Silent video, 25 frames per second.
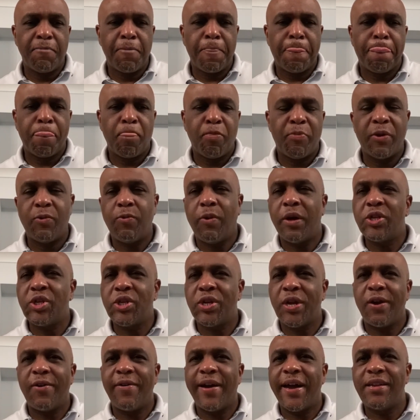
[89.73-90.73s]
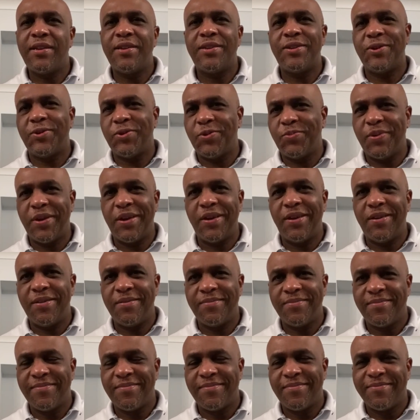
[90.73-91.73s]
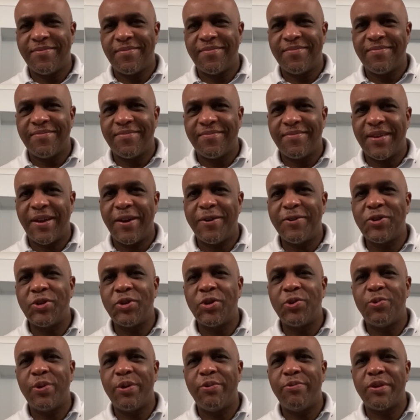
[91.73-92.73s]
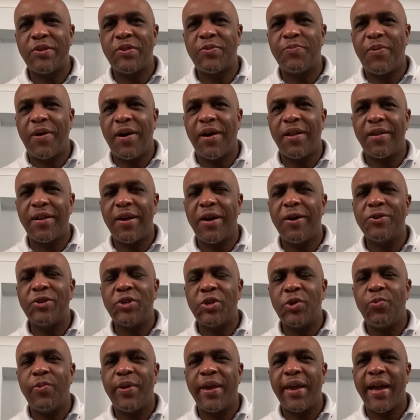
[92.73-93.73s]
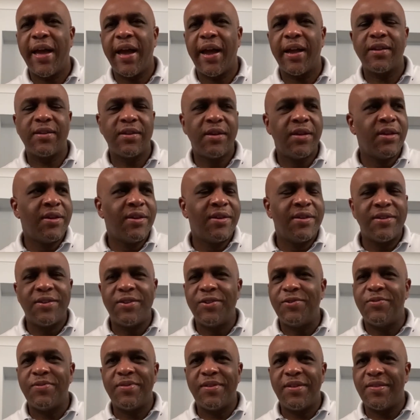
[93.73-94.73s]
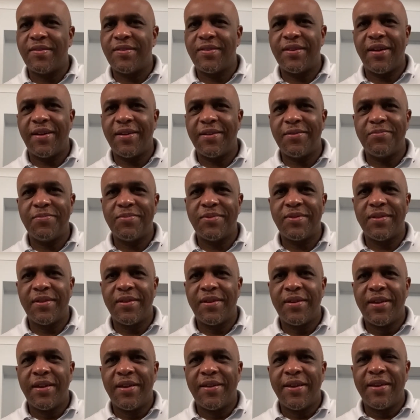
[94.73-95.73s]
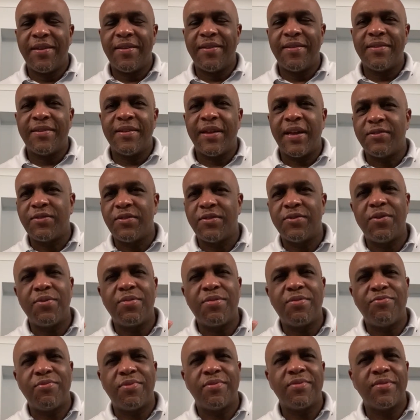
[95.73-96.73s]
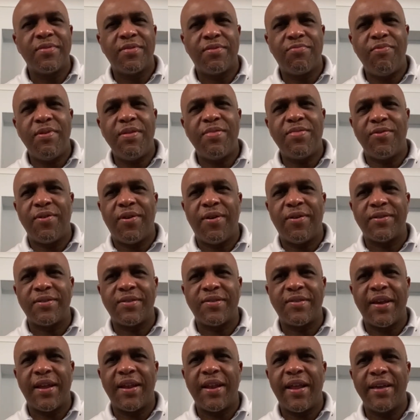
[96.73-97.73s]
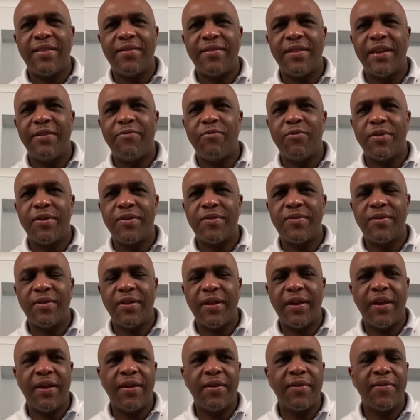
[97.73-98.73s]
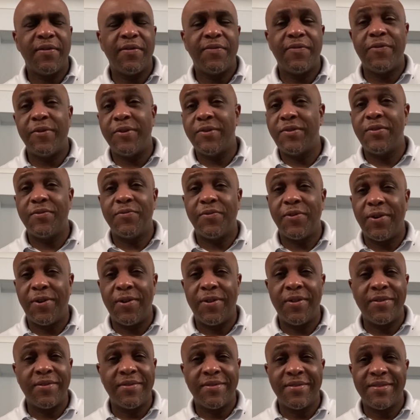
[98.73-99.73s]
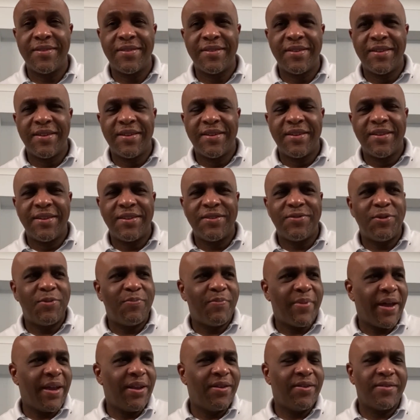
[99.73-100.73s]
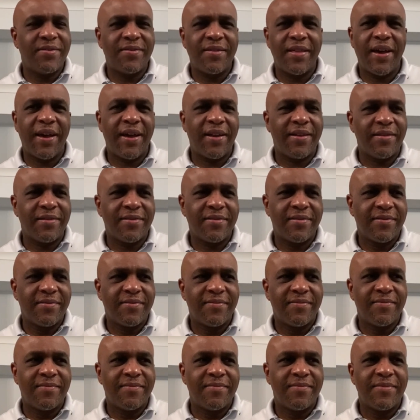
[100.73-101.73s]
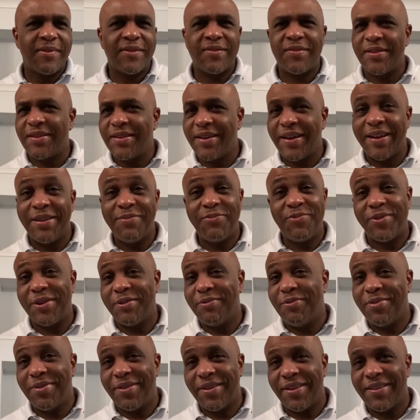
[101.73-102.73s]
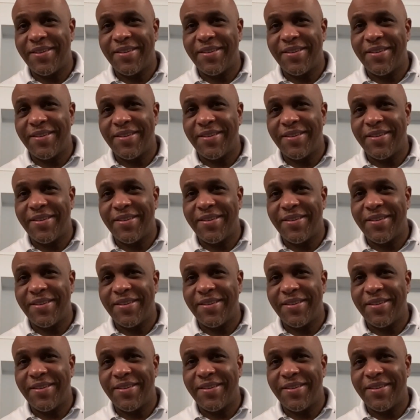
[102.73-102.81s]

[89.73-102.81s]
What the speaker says: But what should our attitude be? How should we respond? How should we act during these times? So 3 thoughts I'd like to leave with us today. First of all, to remind us that there's a time for everything.